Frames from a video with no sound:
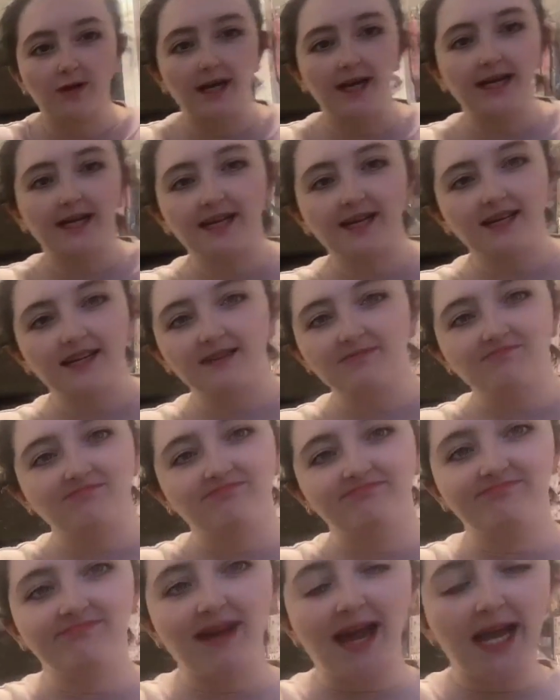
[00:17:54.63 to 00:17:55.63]

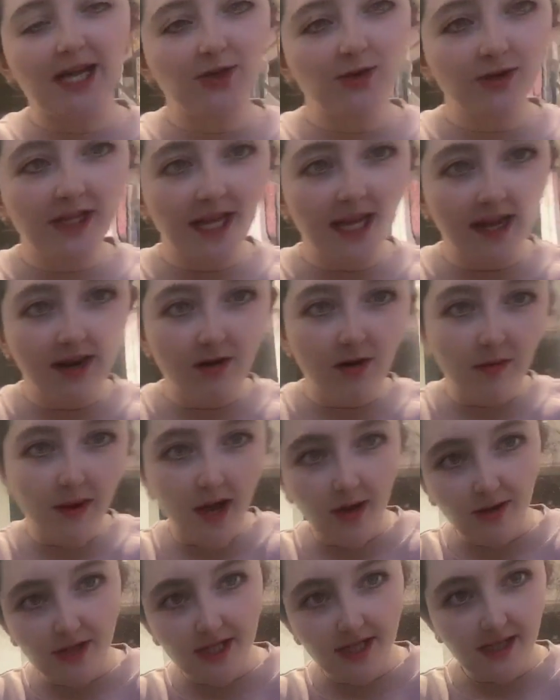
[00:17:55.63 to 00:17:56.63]
I don't care
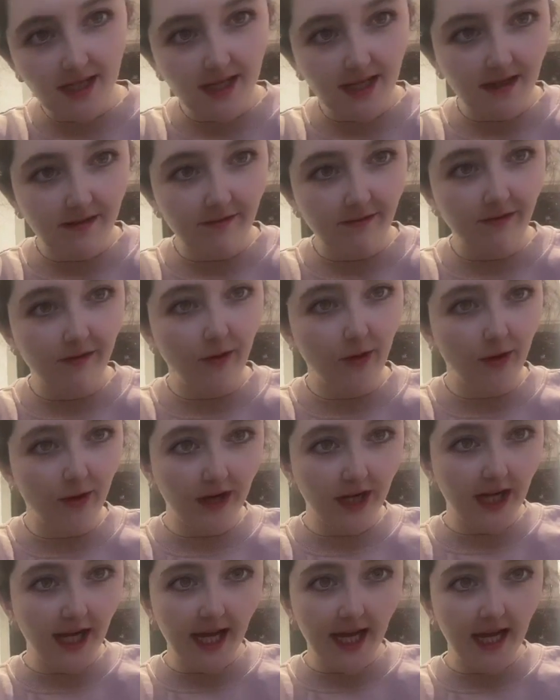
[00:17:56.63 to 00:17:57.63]
about
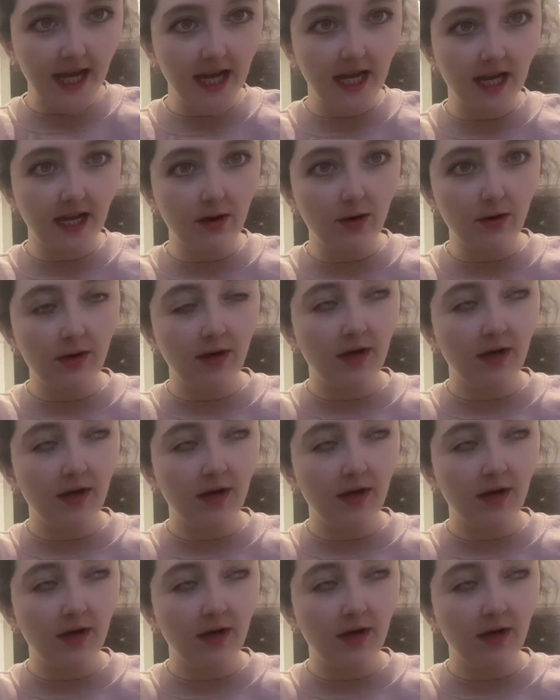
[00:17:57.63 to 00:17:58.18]
4K